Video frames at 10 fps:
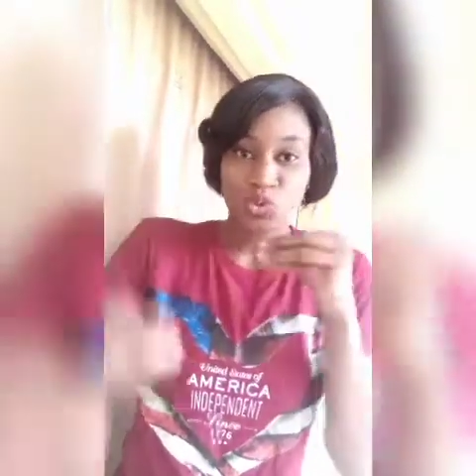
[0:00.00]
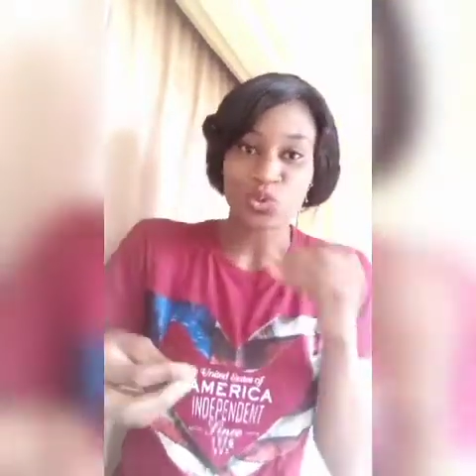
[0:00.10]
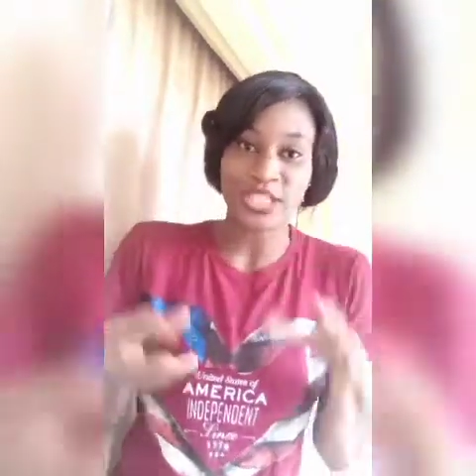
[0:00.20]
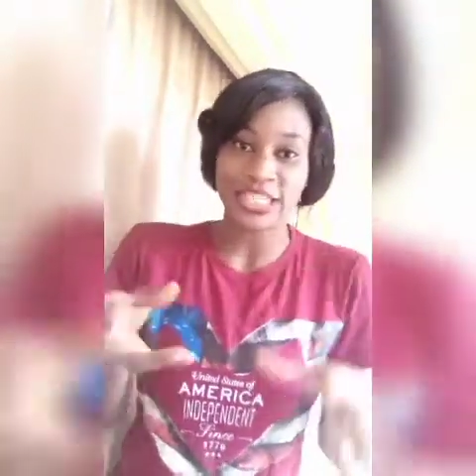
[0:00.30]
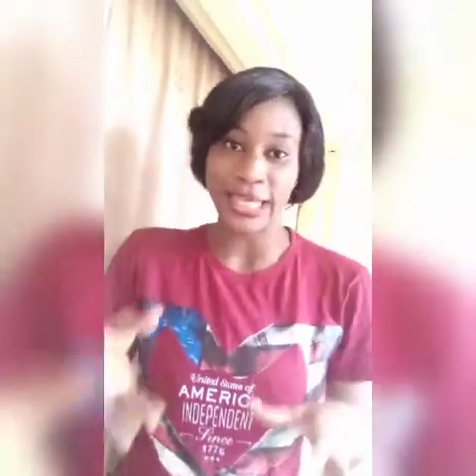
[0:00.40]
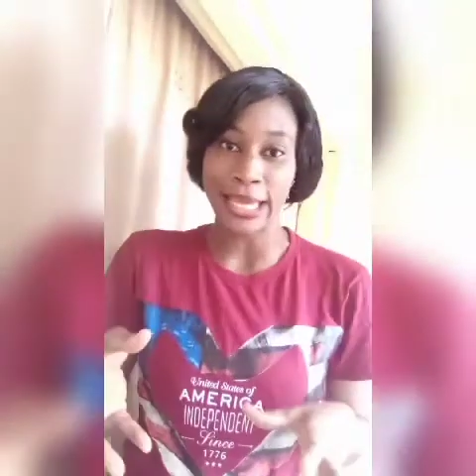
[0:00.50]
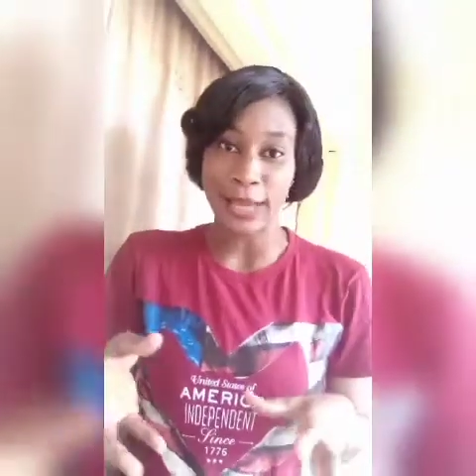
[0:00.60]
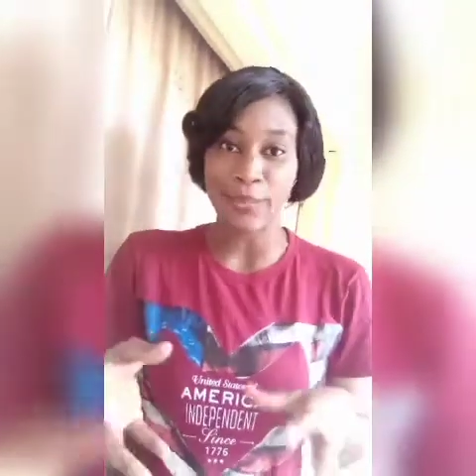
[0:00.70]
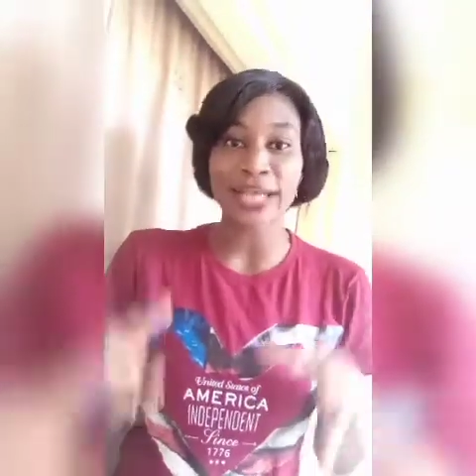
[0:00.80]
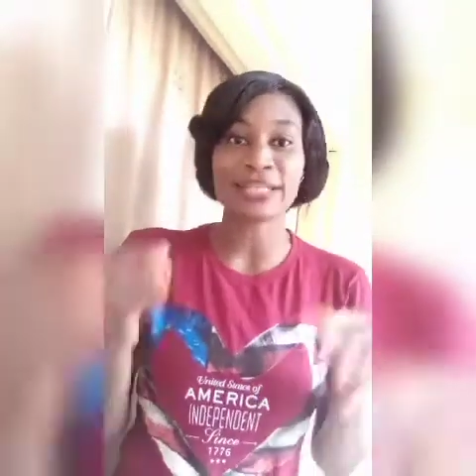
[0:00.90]
today
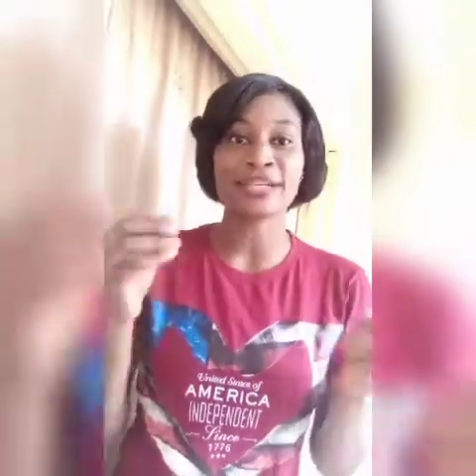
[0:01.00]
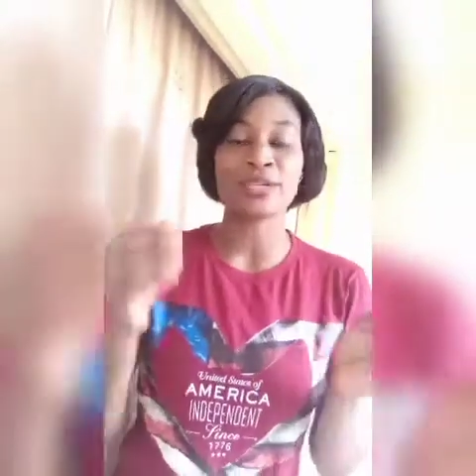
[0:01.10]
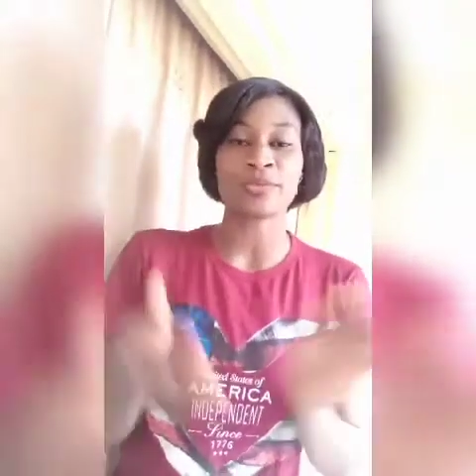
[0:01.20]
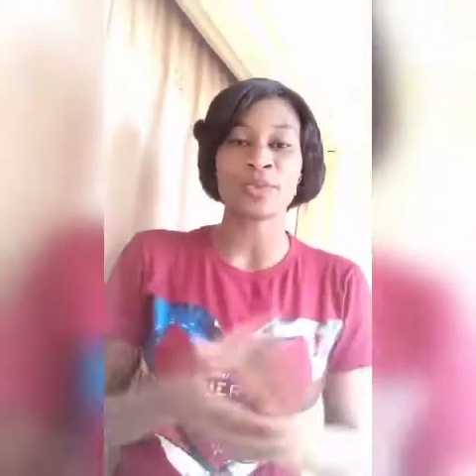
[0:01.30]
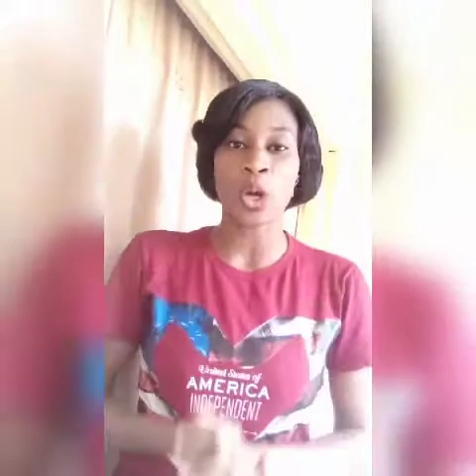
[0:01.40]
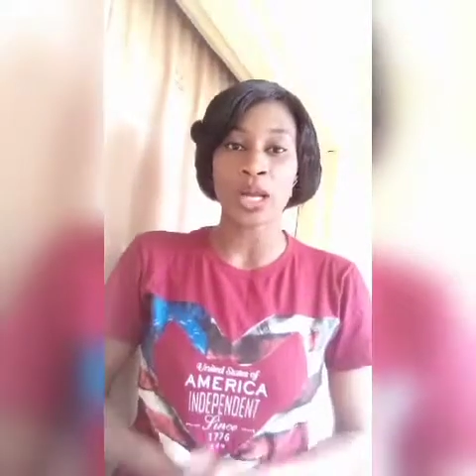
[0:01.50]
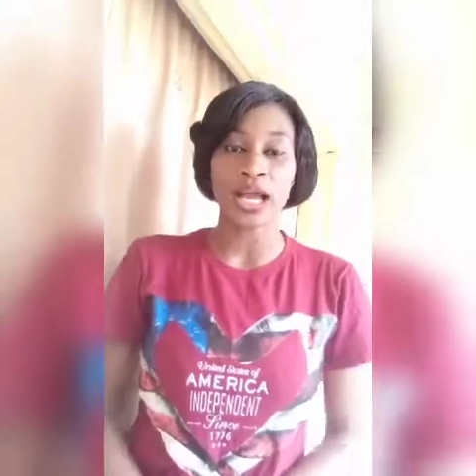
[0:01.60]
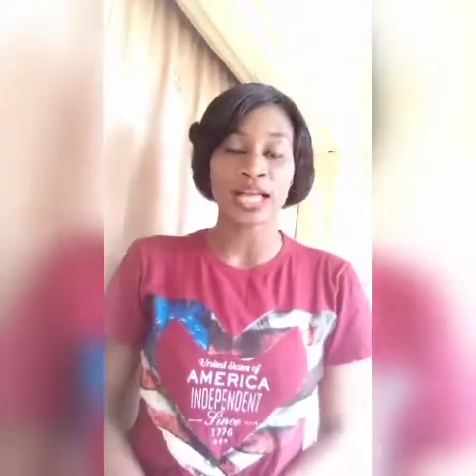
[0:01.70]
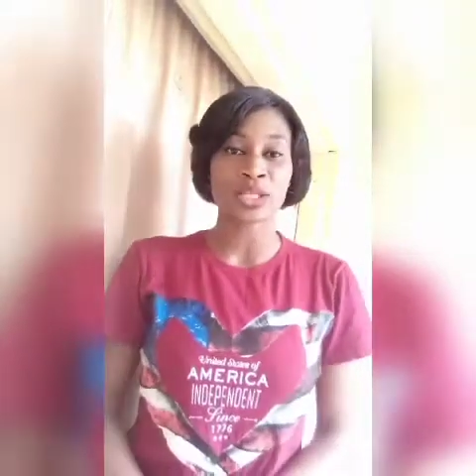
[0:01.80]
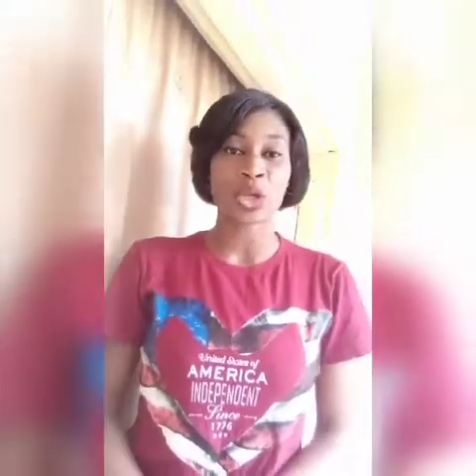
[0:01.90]
by the grace of God,
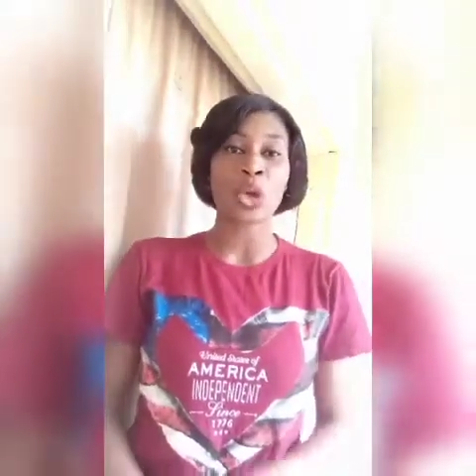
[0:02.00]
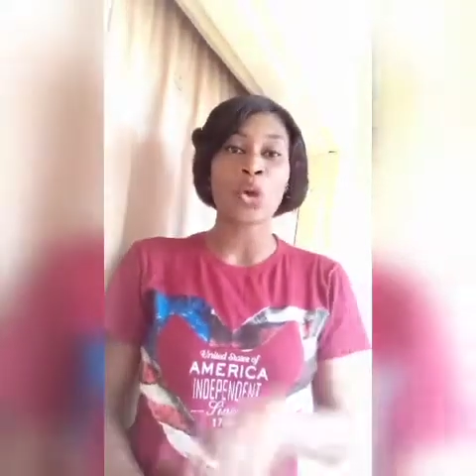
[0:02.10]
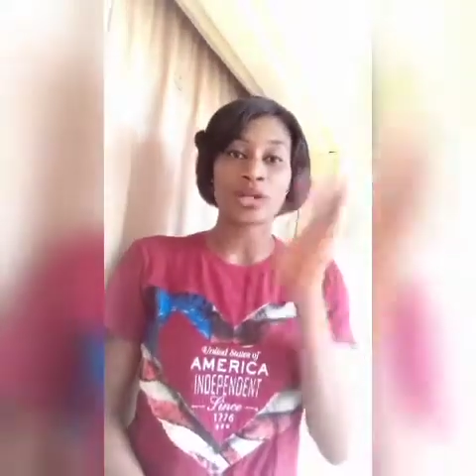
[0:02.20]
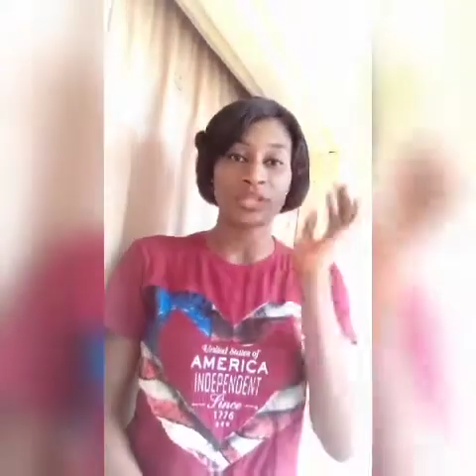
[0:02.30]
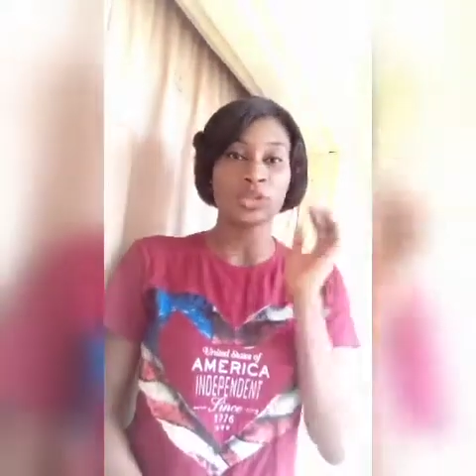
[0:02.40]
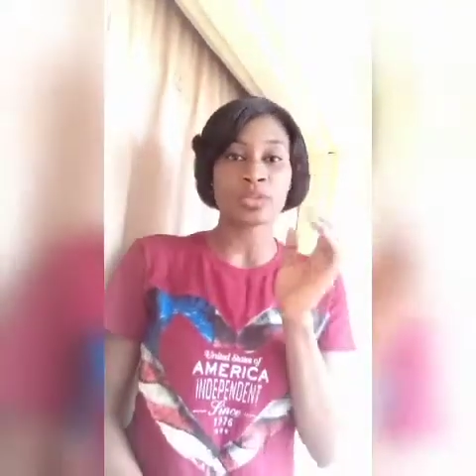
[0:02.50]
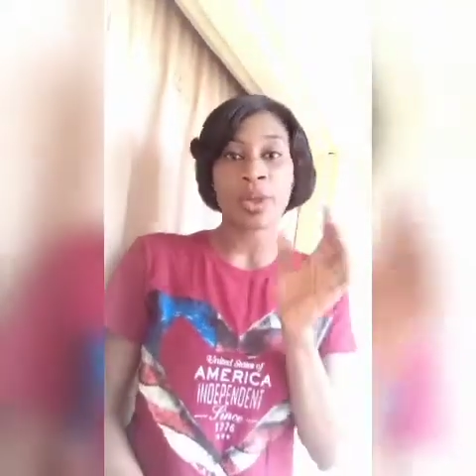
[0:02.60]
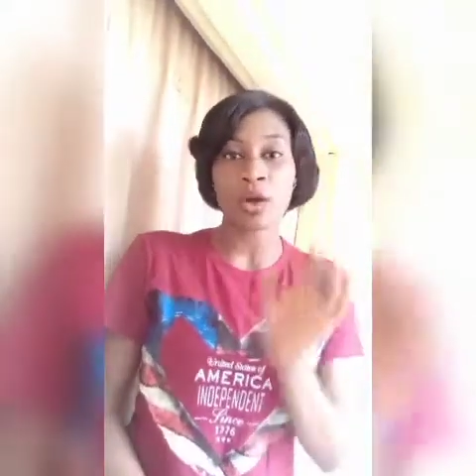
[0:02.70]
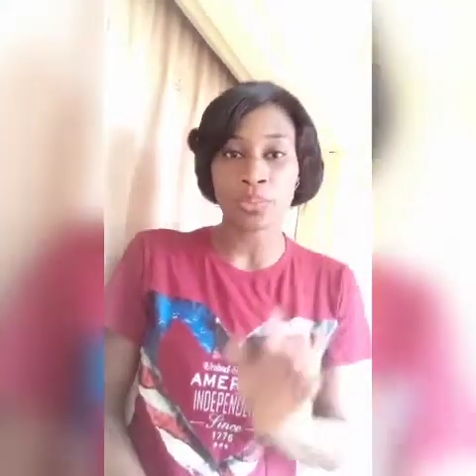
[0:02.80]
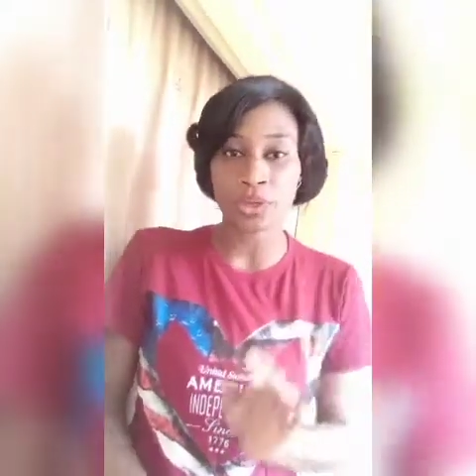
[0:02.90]
as the Lord is going to
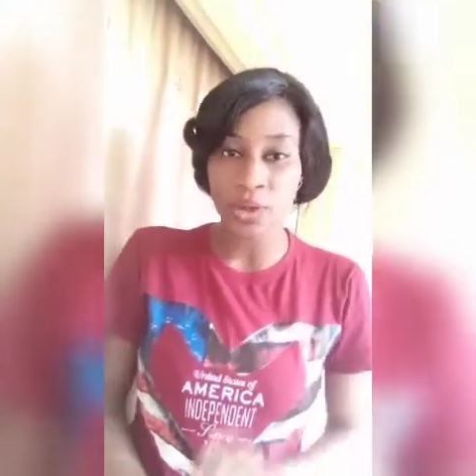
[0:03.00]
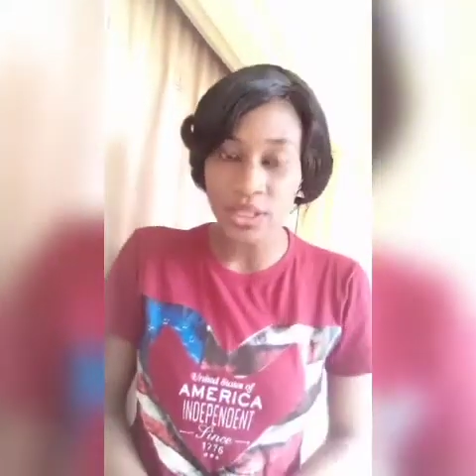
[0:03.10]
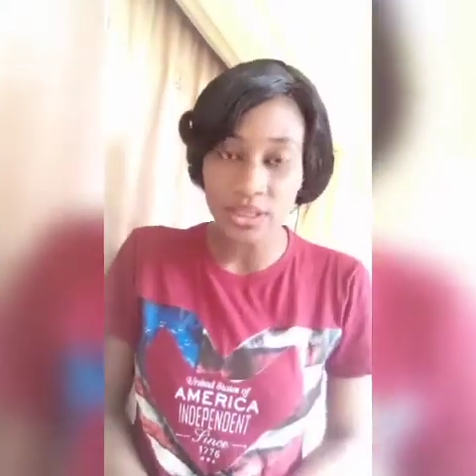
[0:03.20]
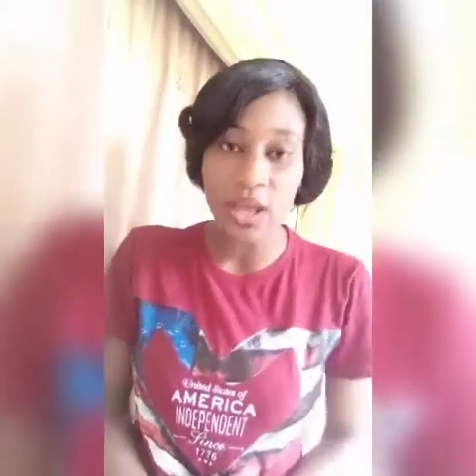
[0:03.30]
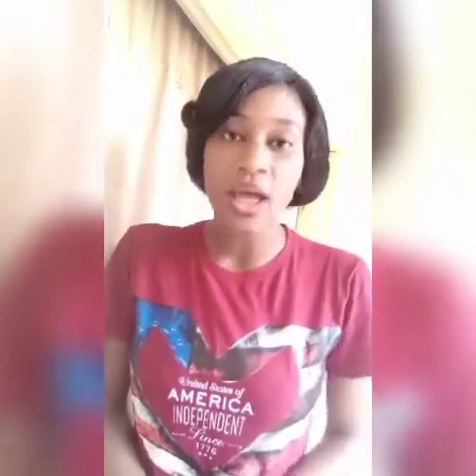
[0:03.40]
be helping us.